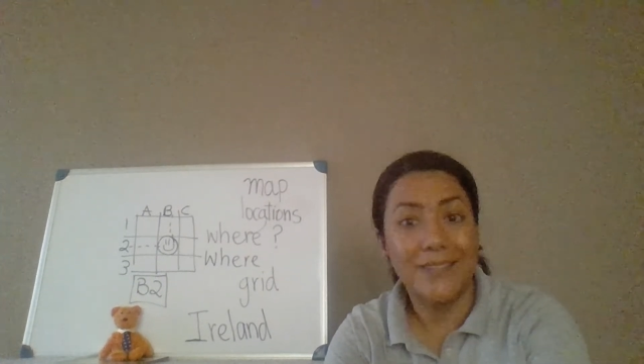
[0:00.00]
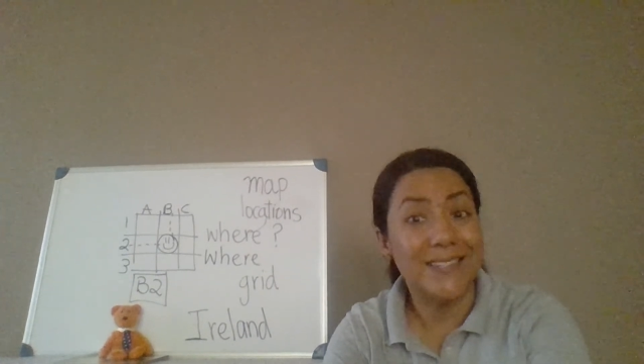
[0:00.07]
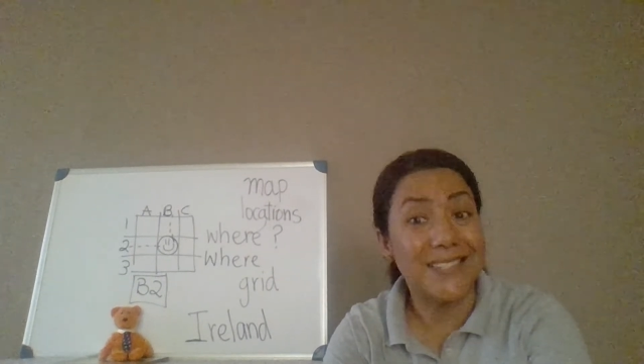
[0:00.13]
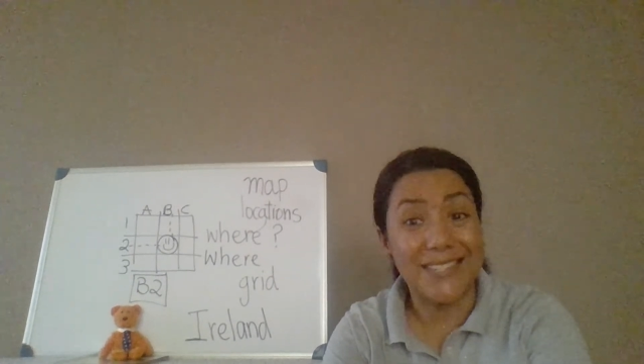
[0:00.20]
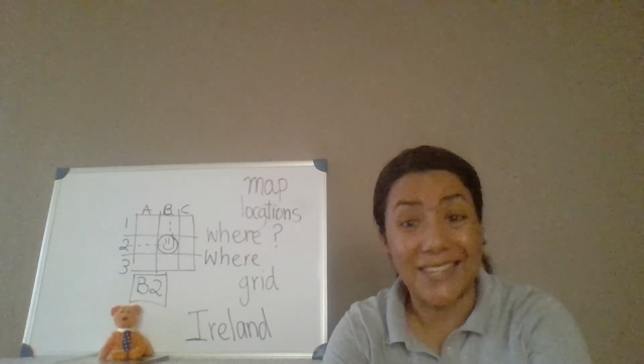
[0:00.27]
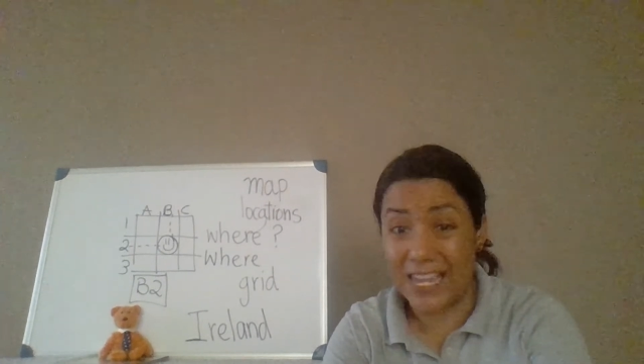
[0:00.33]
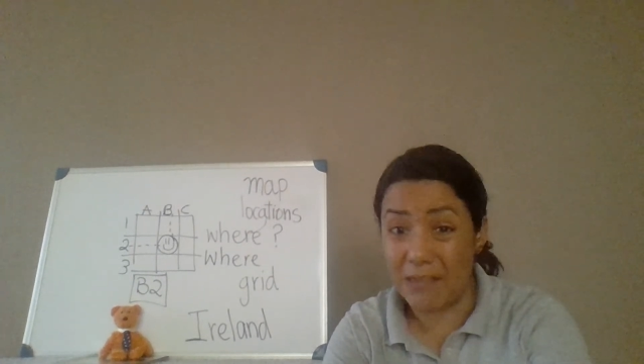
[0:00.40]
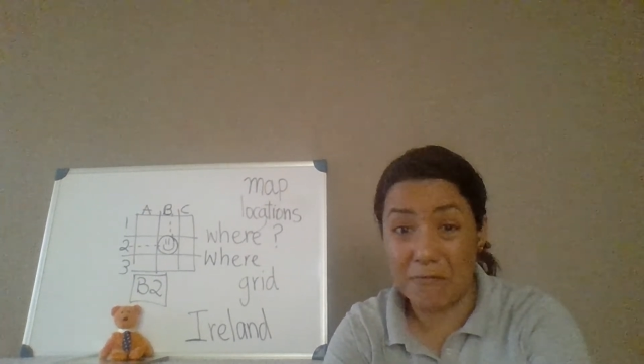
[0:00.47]

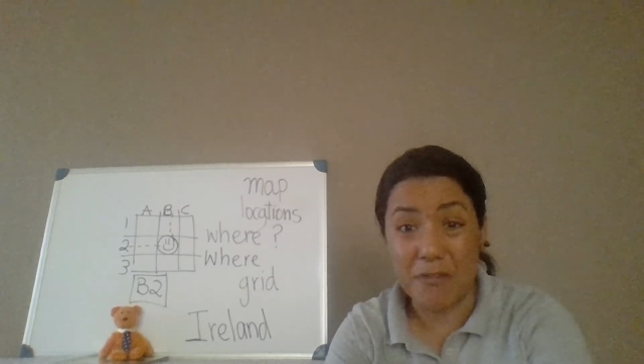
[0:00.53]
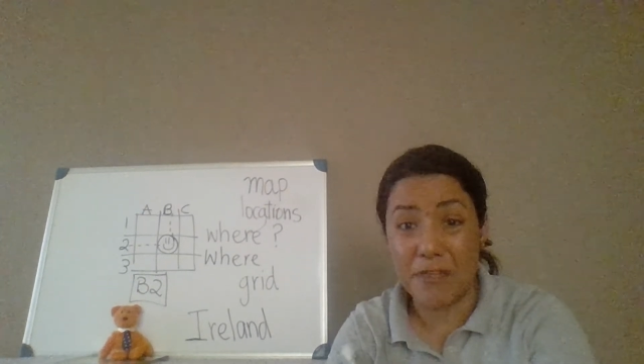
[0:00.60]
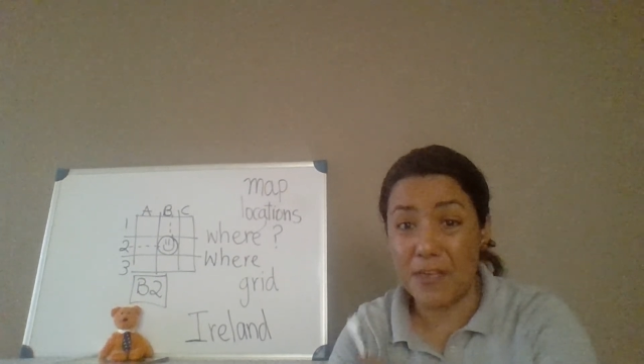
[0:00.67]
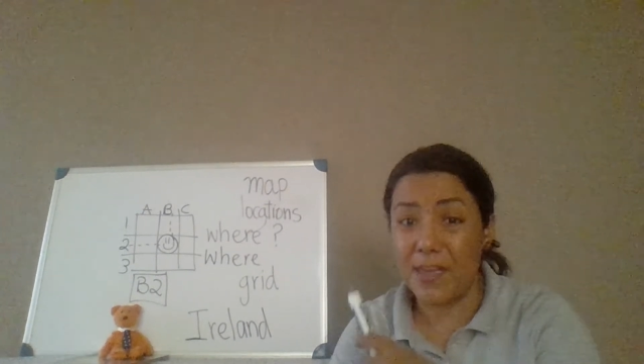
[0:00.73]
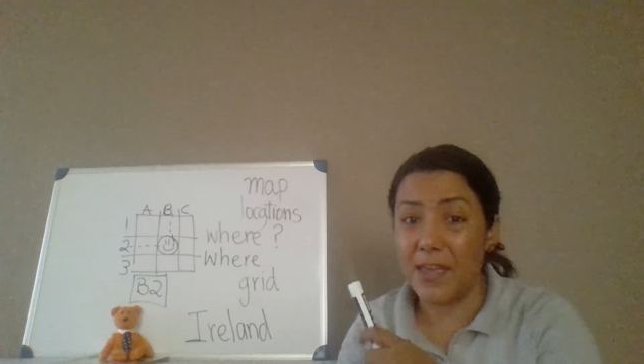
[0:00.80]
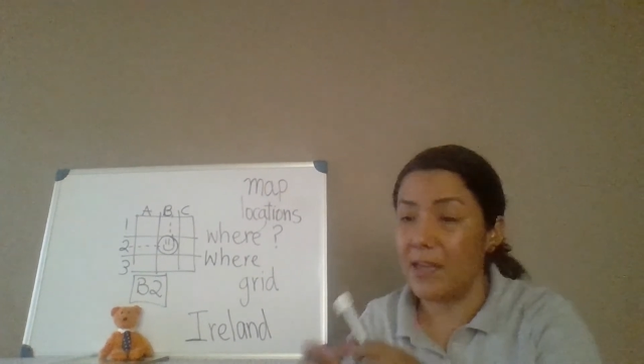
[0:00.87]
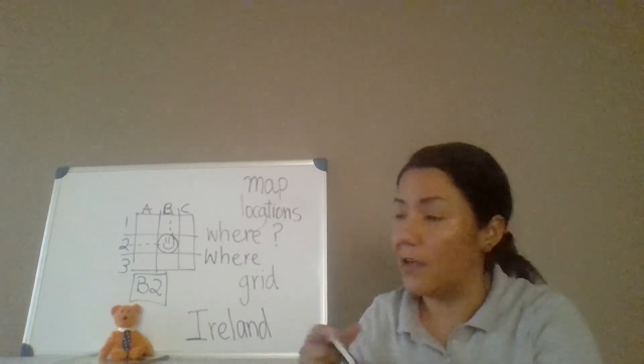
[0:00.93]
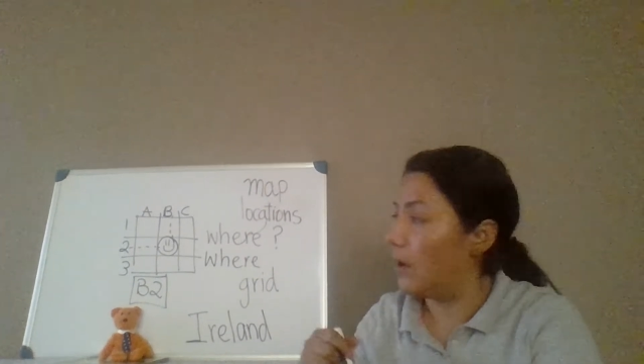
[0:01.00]
Same
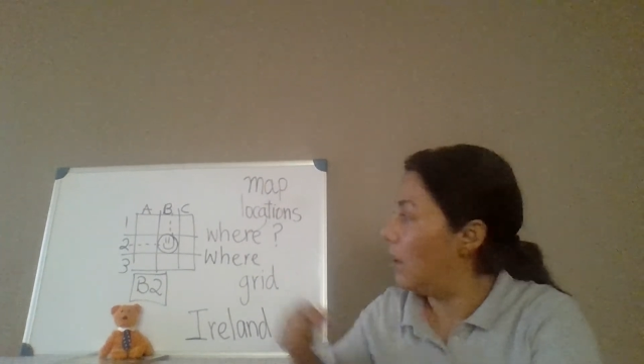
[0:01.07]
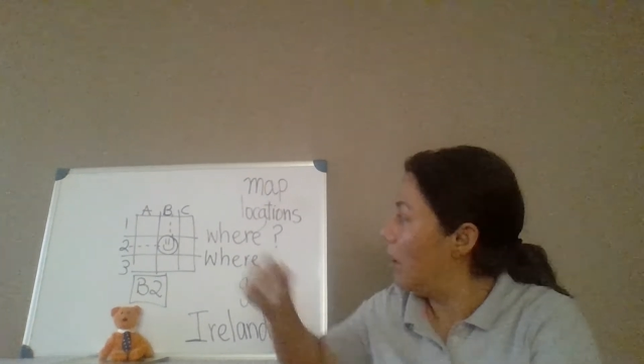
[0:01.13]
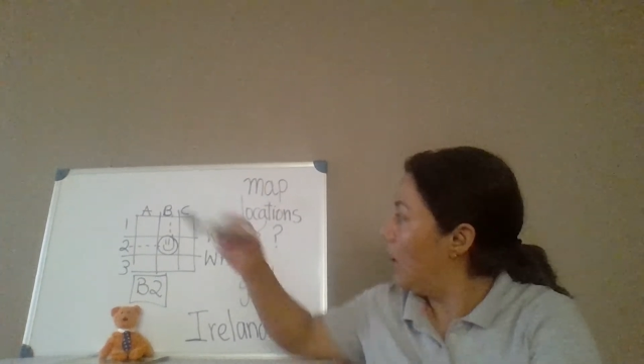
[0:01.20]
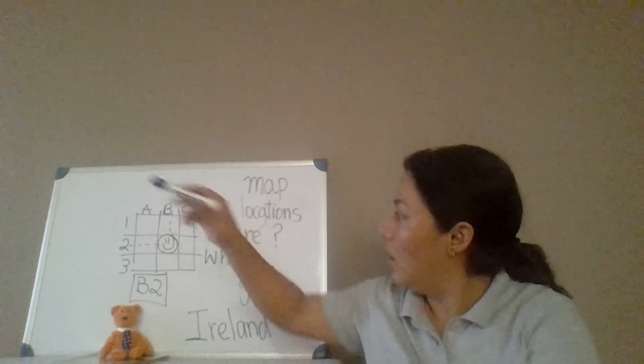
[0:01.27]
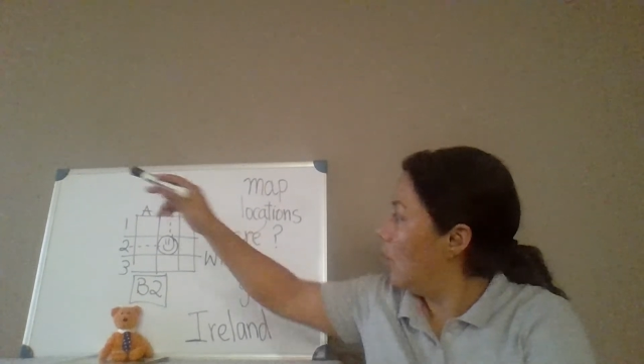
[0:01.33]
thing.